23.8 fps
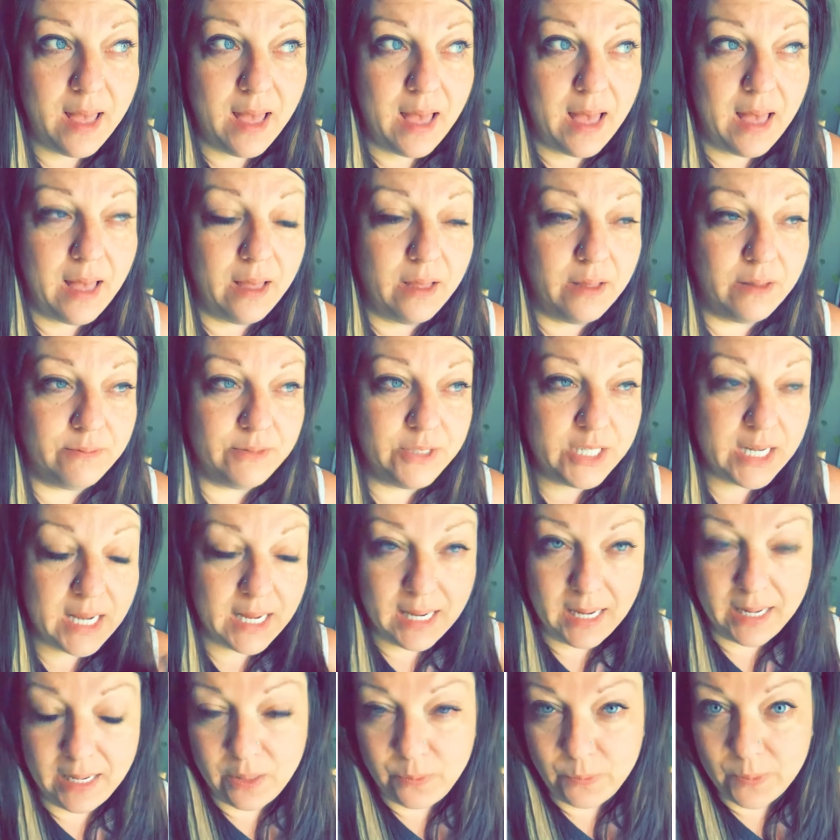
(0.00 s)
of
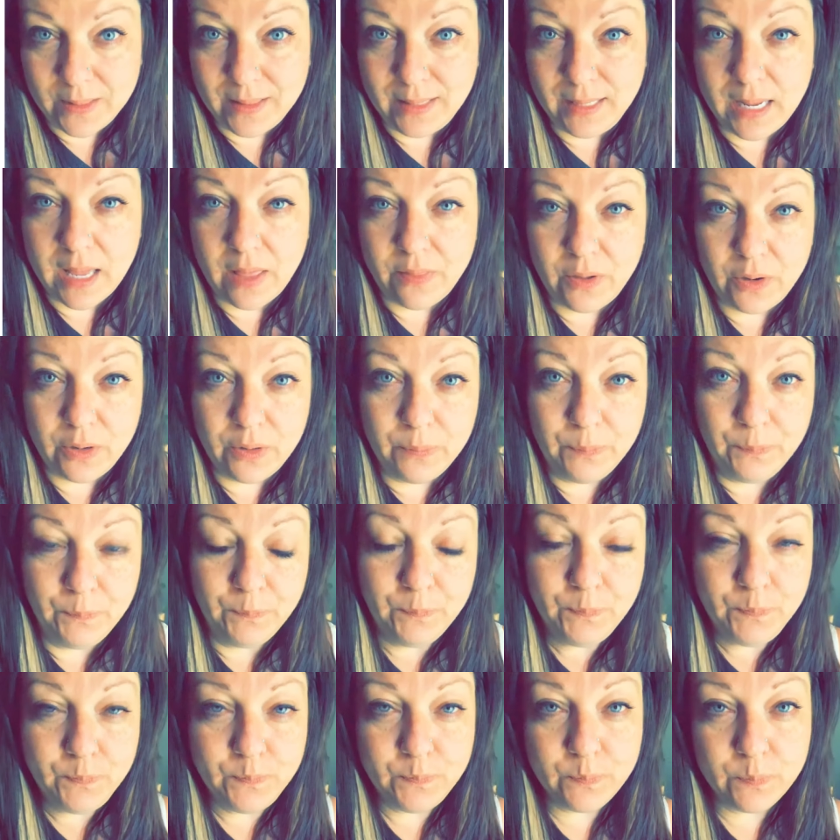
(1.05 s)
checking in with the other,
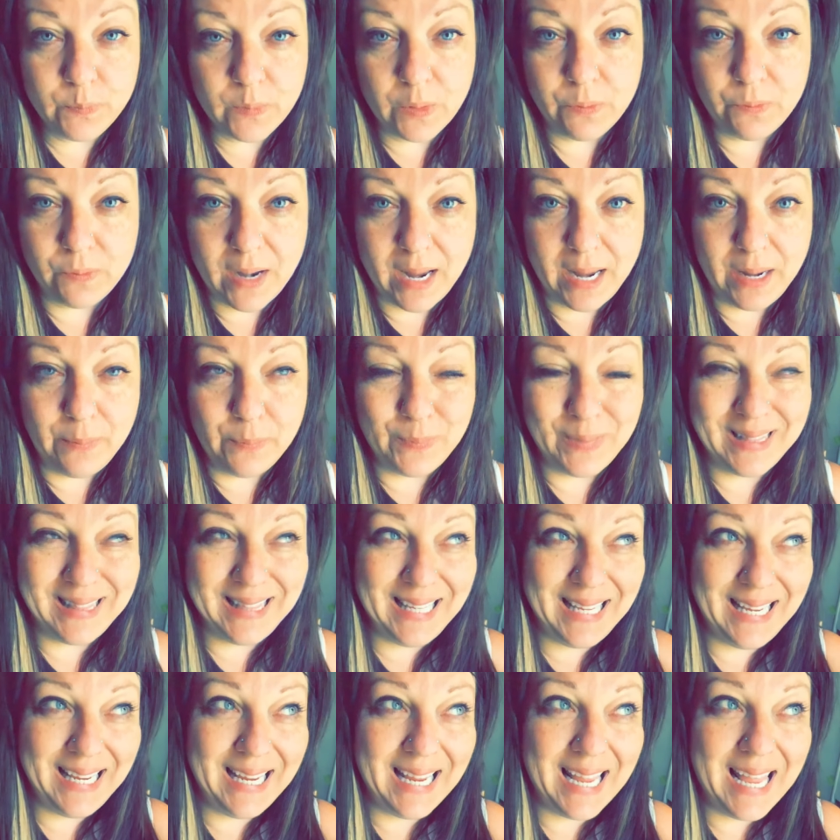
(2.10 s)
right? But
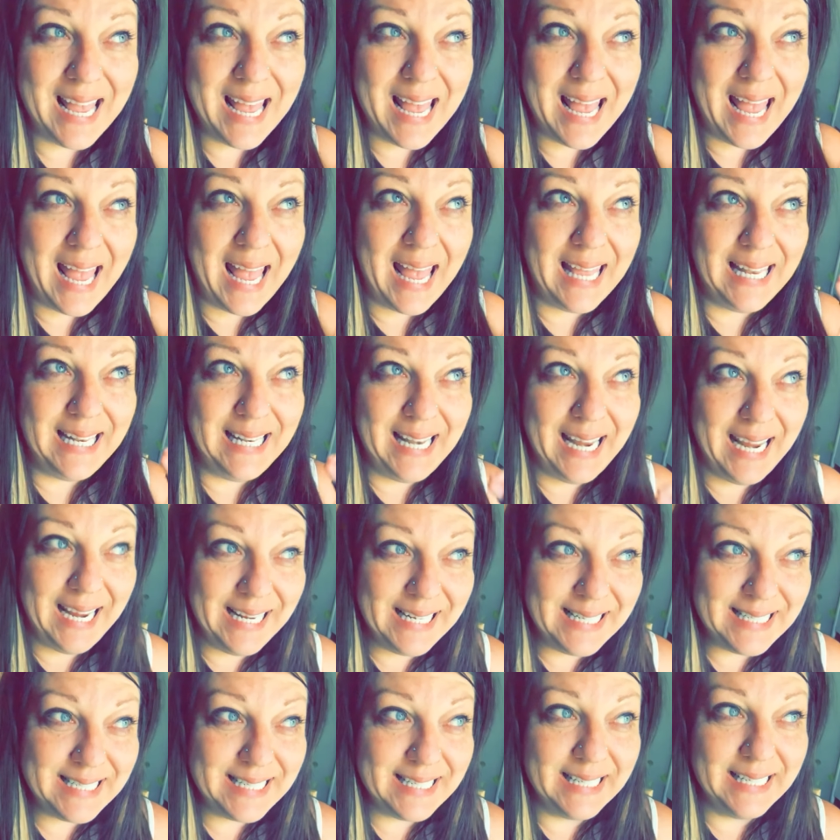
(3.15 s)
the
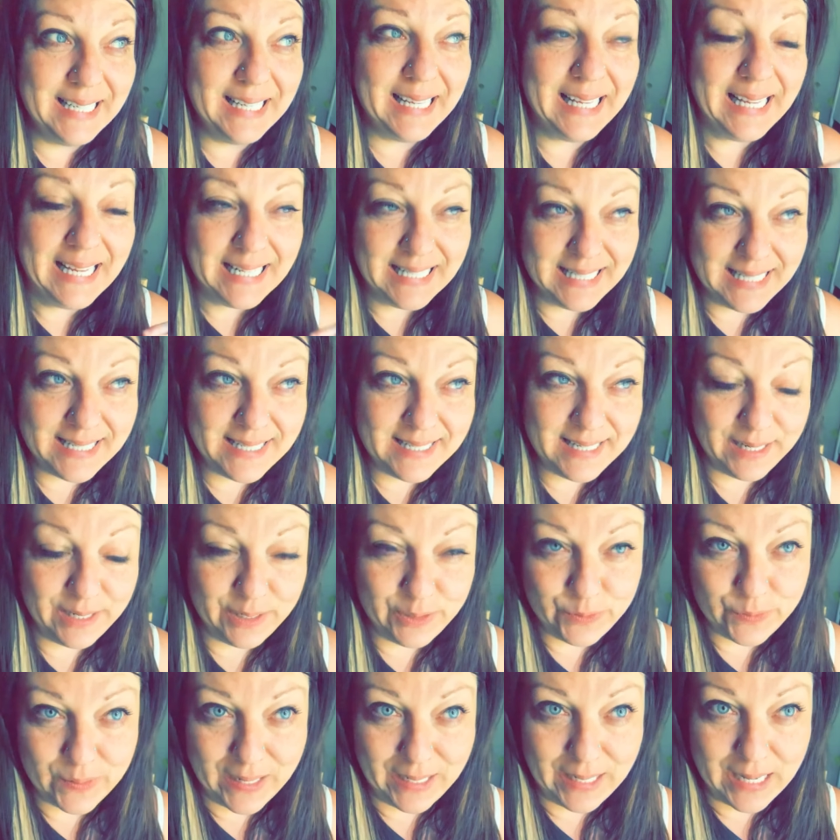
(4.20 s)
innate
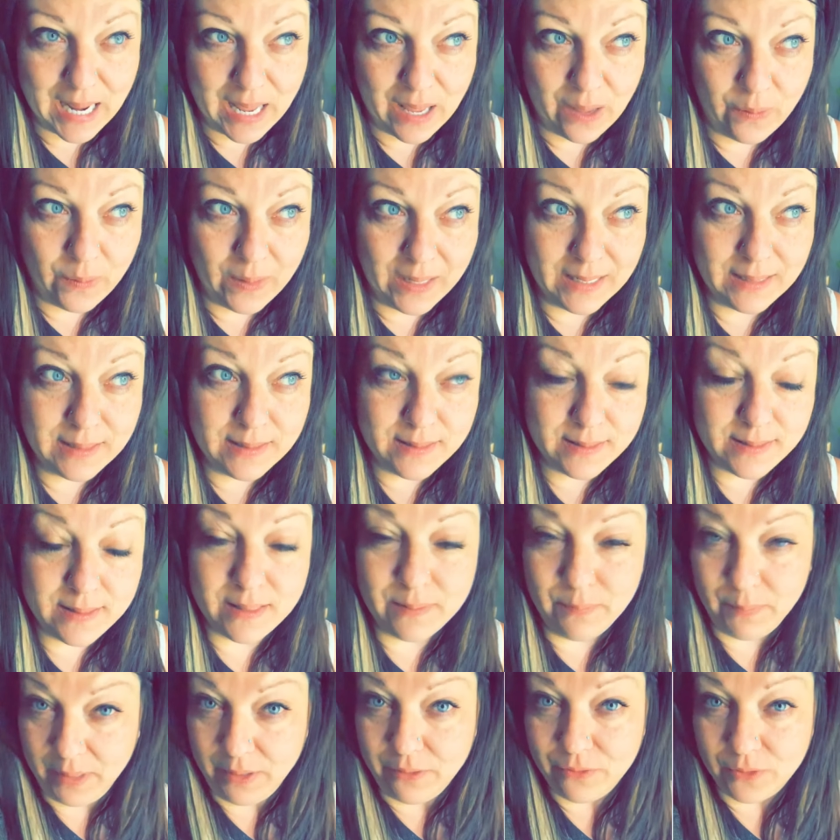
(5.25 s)
instinct right now is the
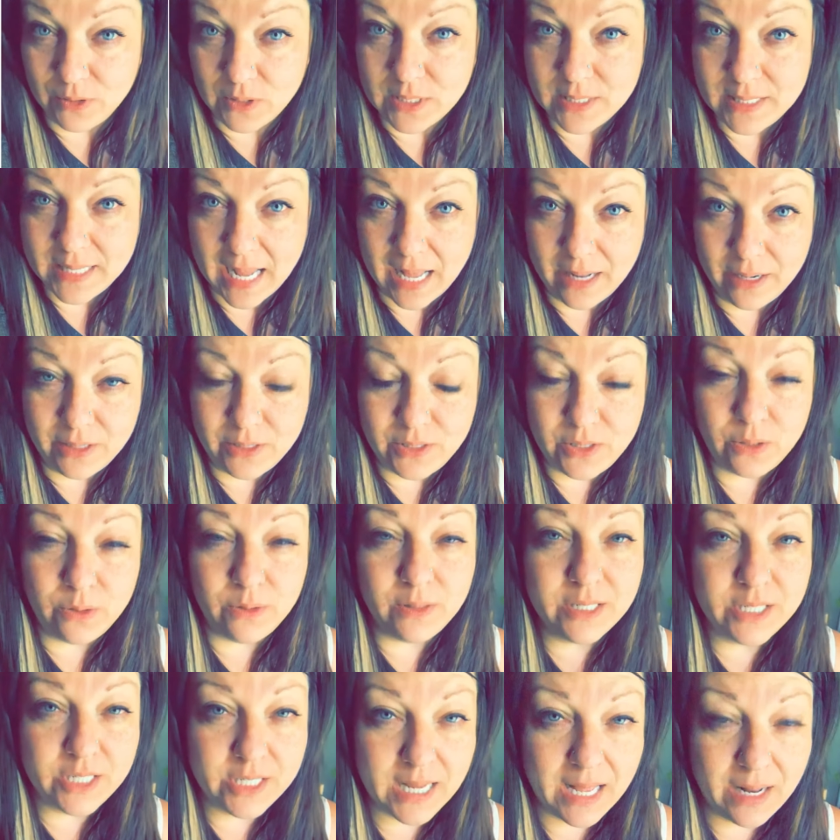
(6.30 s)
me first attitude,
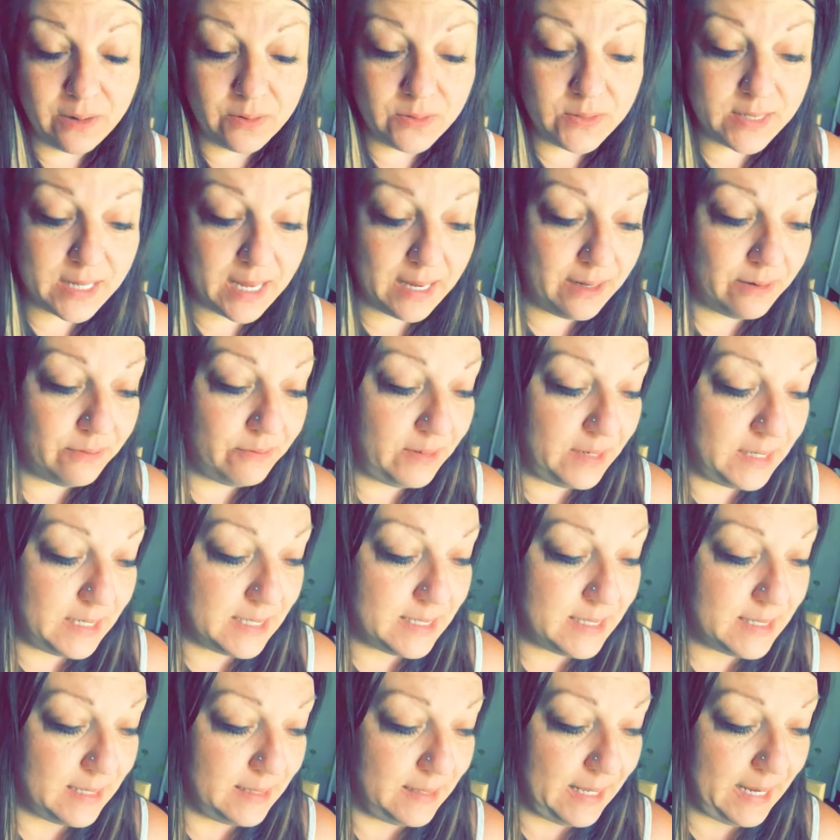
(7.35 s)
the shadow side of
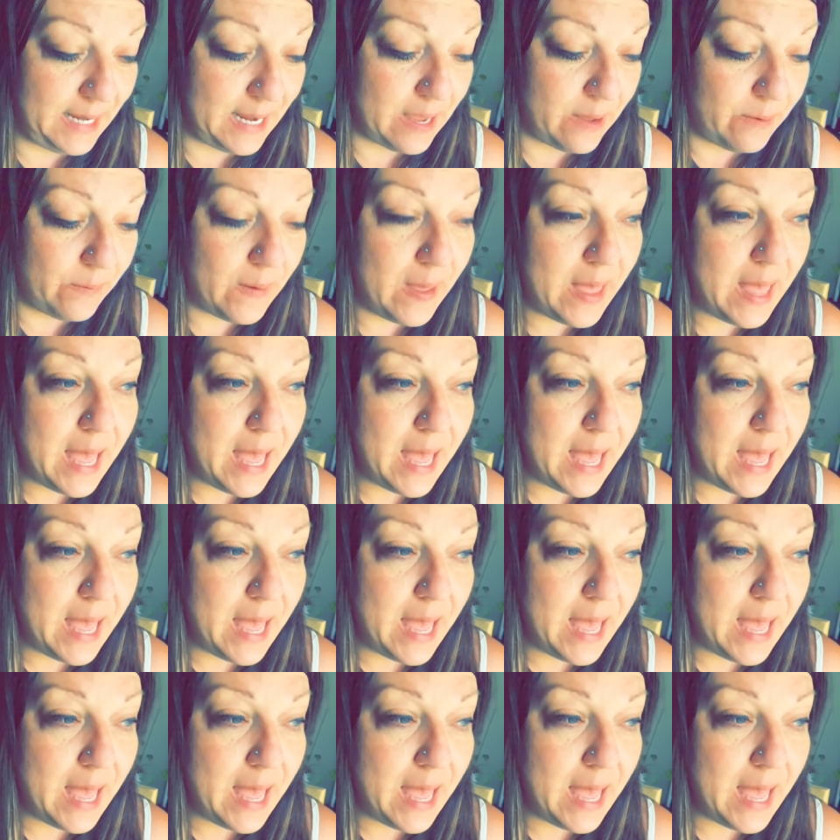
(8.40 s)
Venus and Leo.